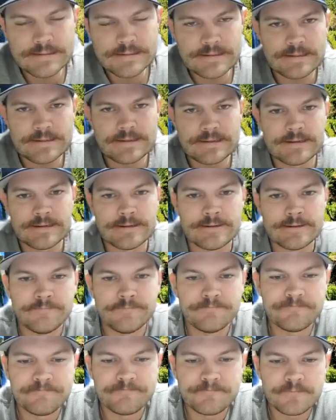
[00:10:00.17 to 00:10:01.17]

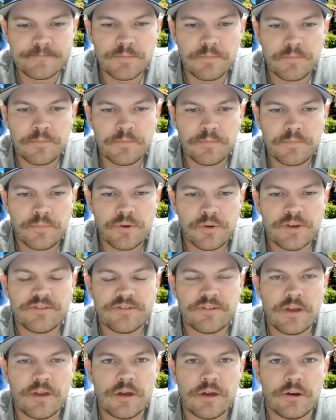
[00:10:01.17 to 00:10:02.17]
Pretty
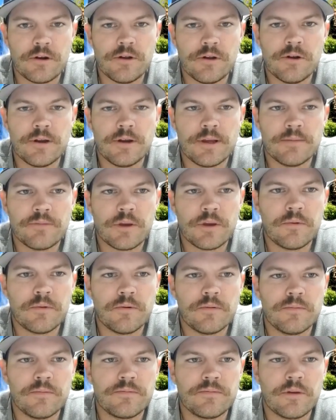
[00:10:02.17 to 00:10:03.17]
standard Notre Dame
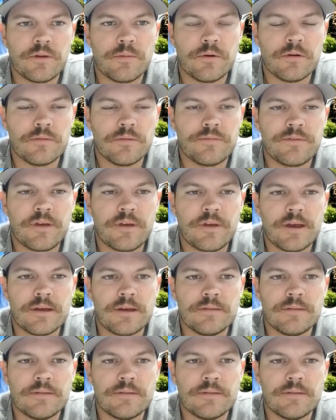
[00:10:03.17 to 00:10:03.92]
double tight